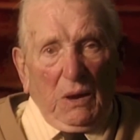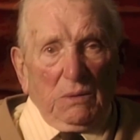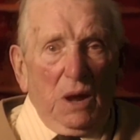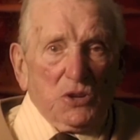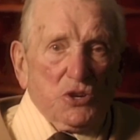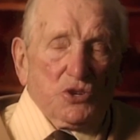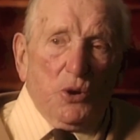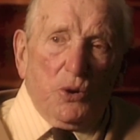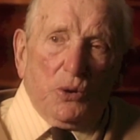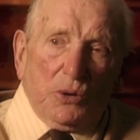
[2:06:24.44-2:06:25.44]
Not at
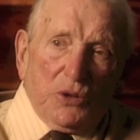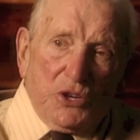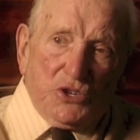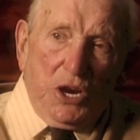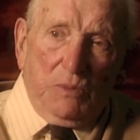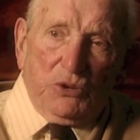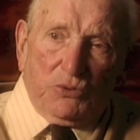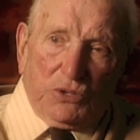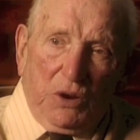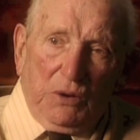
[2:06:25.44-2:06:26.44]
all. The
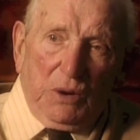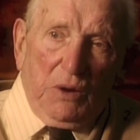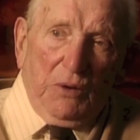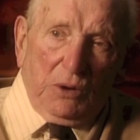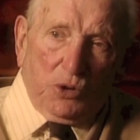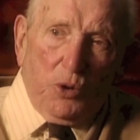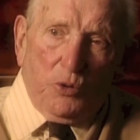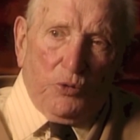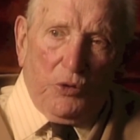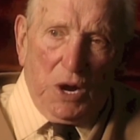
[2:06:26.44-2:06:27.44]
Germans were
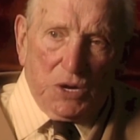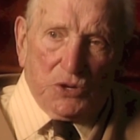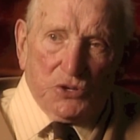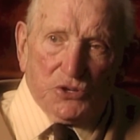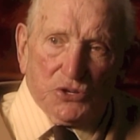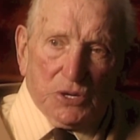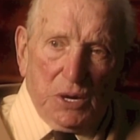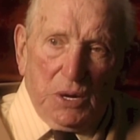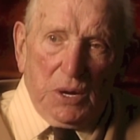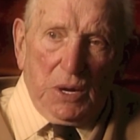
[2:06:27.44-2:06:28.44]
good fighters
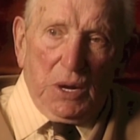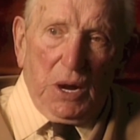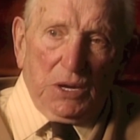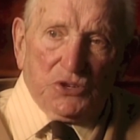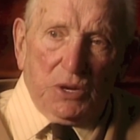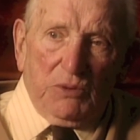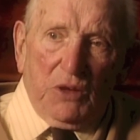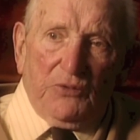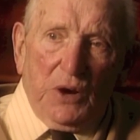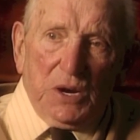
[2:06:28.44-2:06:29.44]
and some of
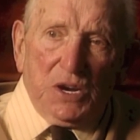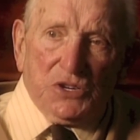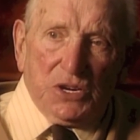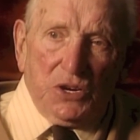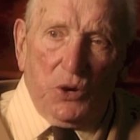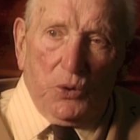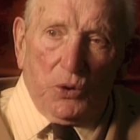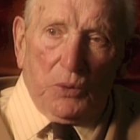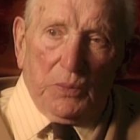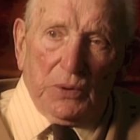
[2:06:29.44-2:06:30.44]
the finest in
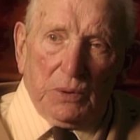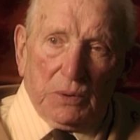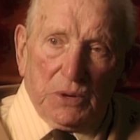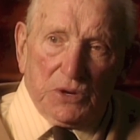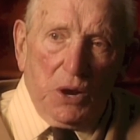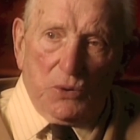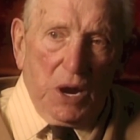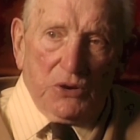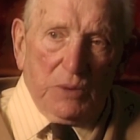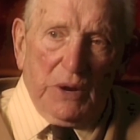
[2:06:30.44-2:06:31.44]
Europe. There's no
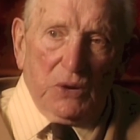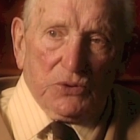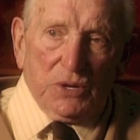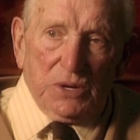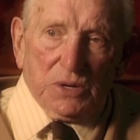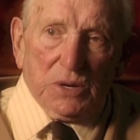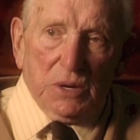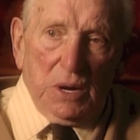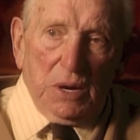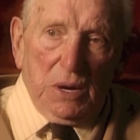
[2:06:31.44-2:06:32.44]
doubt about it.
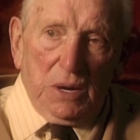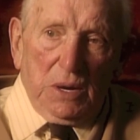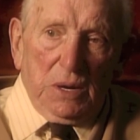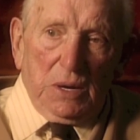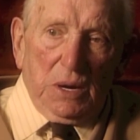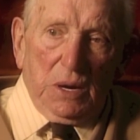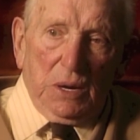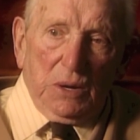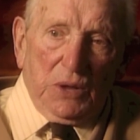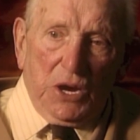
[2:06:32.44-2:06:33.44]

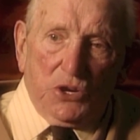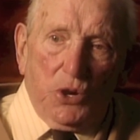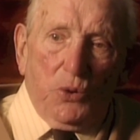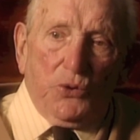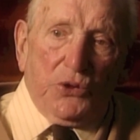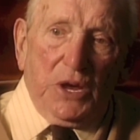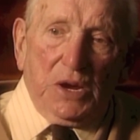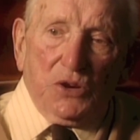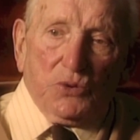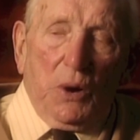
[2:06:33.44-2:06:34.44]
They do
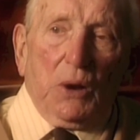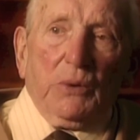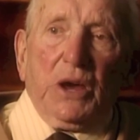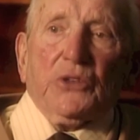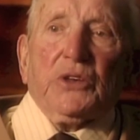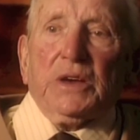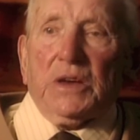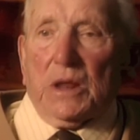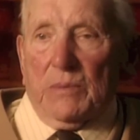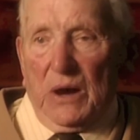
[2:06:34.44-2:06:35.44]
things while we're
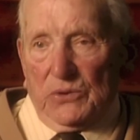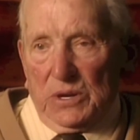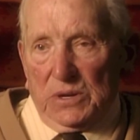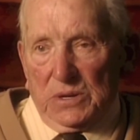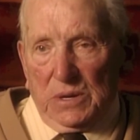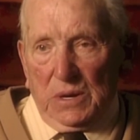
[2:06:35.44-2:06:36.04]
thinking about it.